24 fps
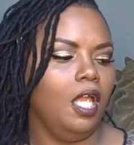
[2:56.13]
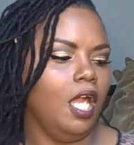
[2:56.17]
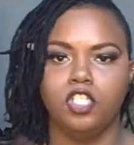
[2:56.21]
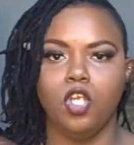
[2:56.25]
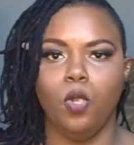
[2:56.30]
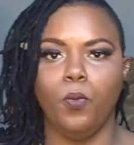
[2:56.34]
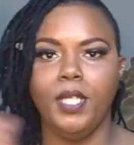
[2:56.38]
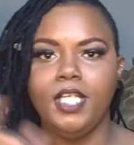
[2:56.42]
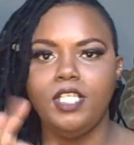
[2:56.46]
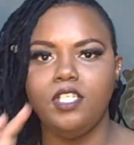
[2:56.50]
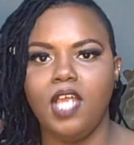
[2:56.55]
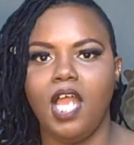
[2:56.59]

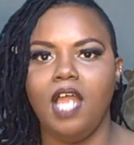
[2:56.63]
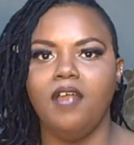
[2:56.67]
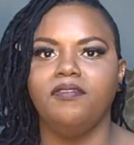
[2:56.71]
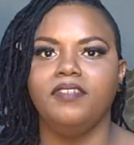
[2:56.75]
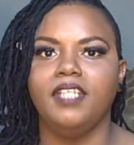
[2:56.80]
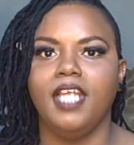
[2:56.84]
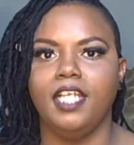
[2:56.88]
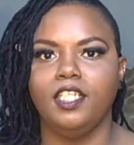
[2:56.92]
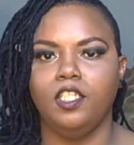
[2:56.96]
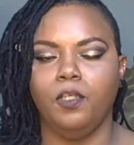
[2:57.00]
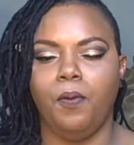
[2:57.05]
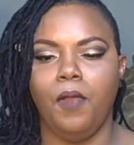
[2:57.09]
So we're
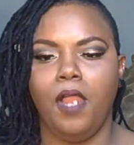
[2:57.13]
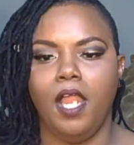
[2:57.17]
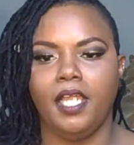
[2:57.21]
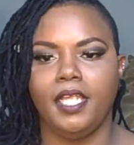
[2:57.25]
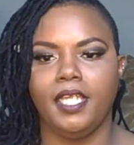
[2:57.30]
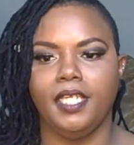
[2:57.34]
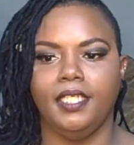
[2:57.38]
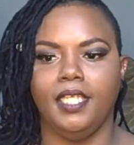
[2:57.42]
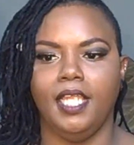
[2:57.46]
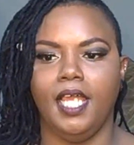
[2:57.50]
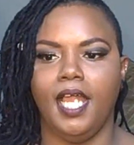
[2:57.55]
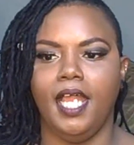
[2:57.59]
driving out the
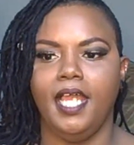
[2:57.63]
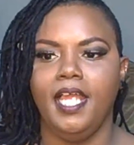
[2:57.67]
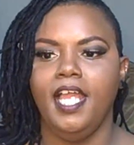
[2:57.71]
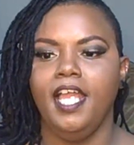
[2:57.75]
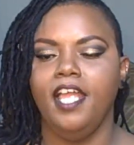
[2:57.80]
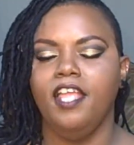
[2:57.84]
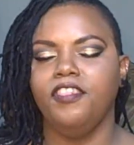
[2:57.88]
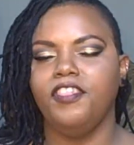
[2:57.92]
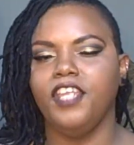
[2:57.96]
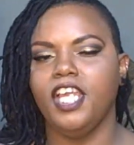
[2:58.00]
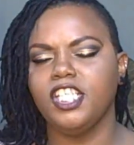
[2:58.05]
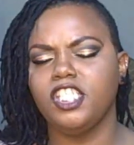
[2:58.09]
parking lot.
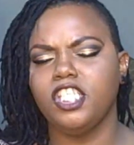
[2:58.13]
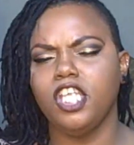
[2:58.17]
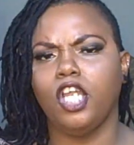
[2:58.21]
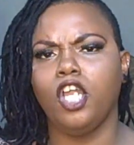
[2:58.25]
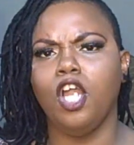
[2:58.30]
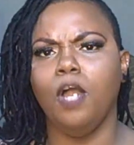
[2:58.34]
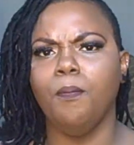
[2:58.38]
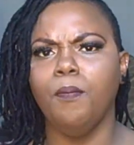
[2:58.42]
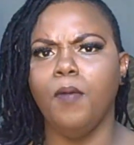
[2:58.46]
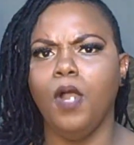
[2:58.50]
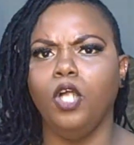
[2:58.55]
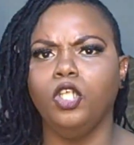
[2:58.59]
There's a
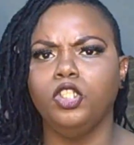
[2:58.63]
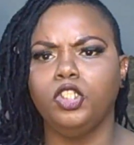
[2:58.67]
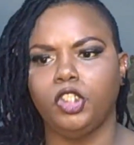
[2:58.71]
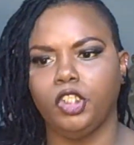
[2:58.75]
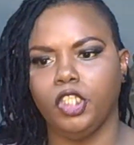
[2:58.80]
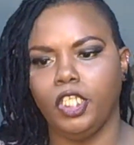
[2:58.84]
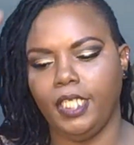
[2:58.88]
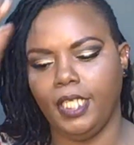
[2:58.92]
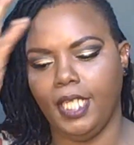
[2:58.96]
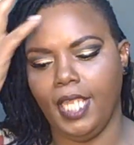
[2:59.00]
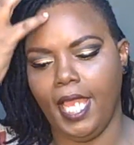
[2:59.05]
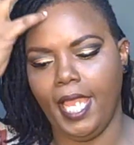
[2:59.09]

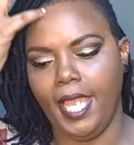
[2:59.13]
commotion,